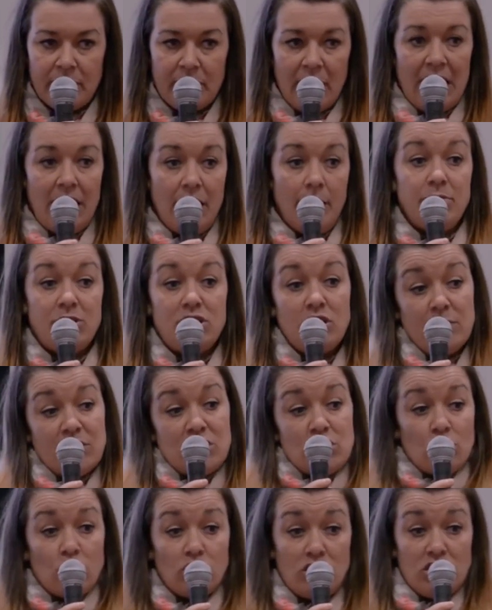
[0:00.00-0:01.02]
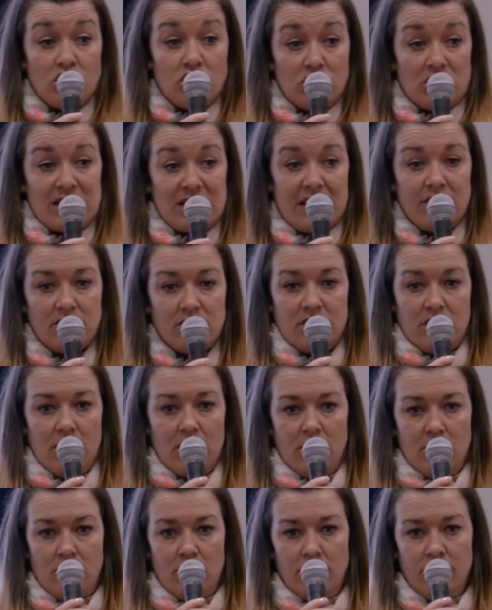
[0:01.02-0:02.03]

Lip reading: And number two, it shortens your sales cycle.